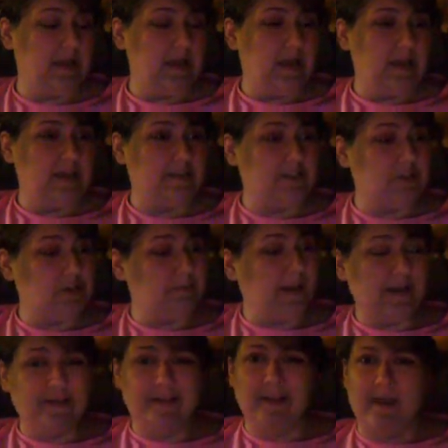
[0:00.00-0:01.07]
she
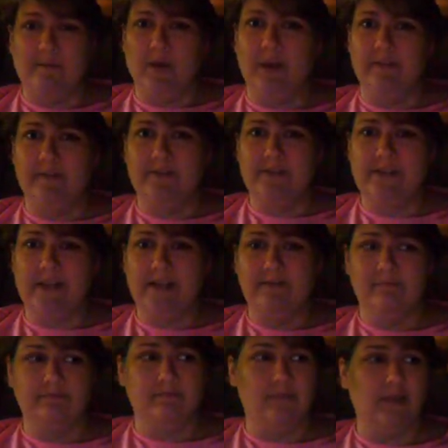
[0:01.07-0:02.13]
managed to escape.
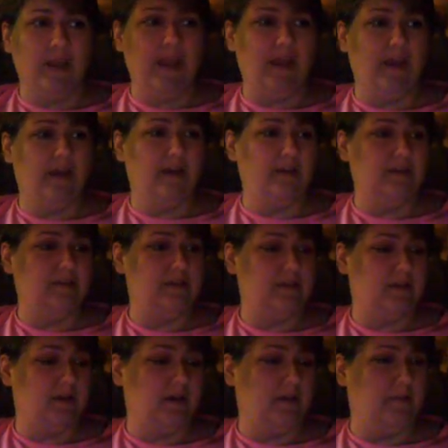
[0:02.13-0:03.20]
And she's
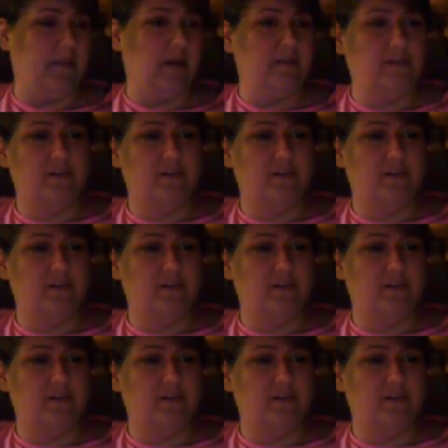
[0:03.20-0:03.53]
now